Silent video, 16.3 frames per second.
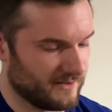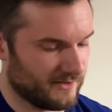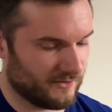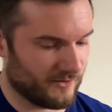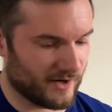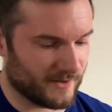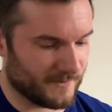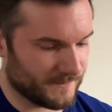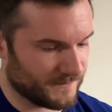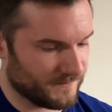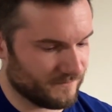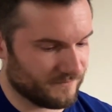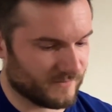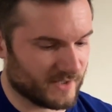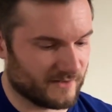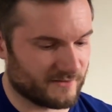right?
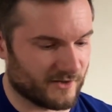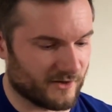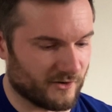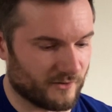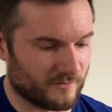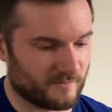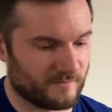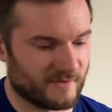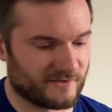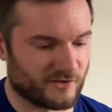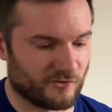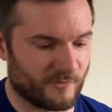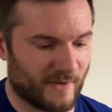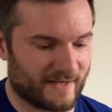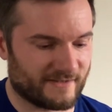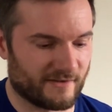So this goes
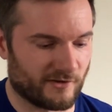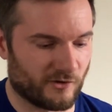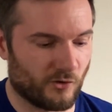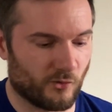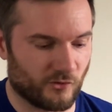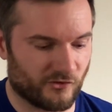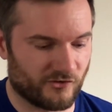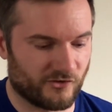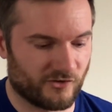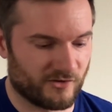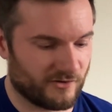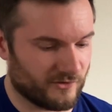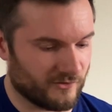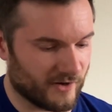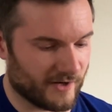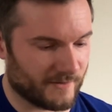back to the goals,
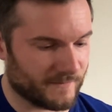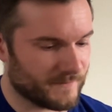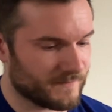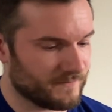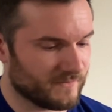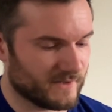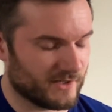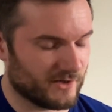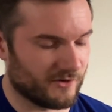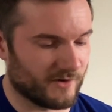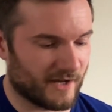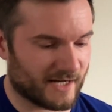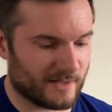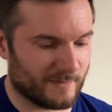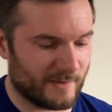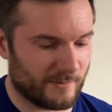right? You're not
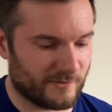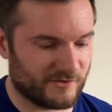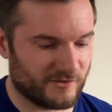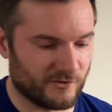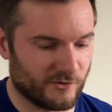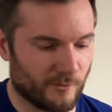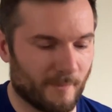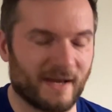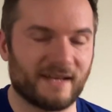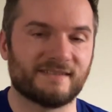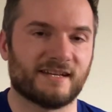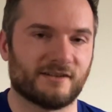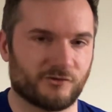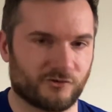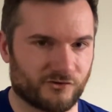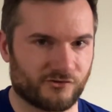going to be able to
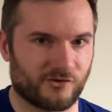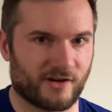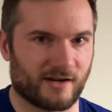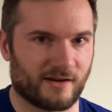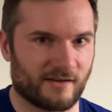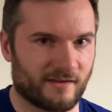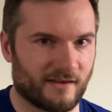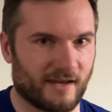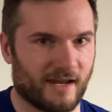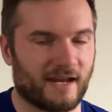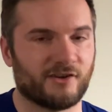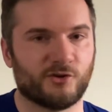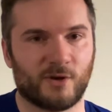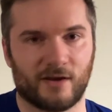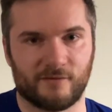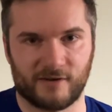maintain your strength and
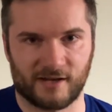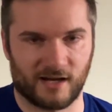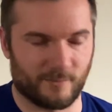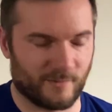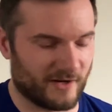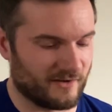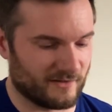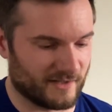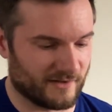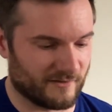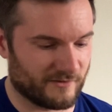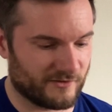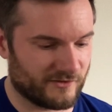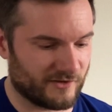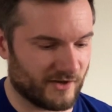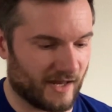do heavy compound
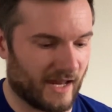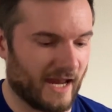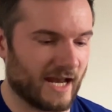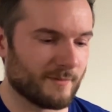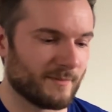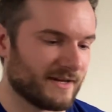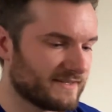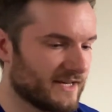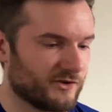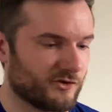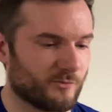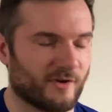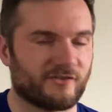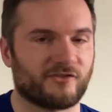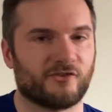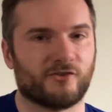lifts and maintain your
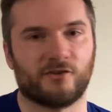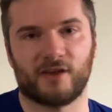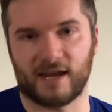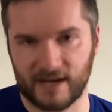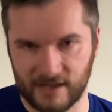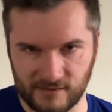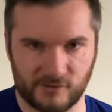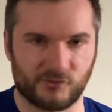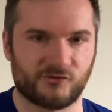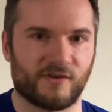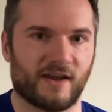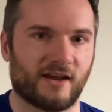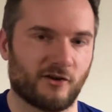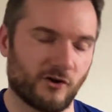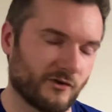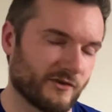muscle and lose
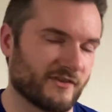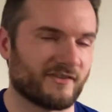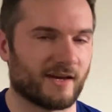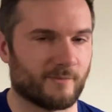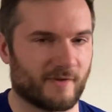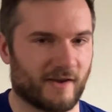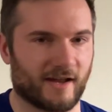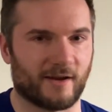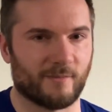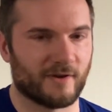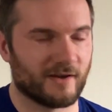fat all at the same time.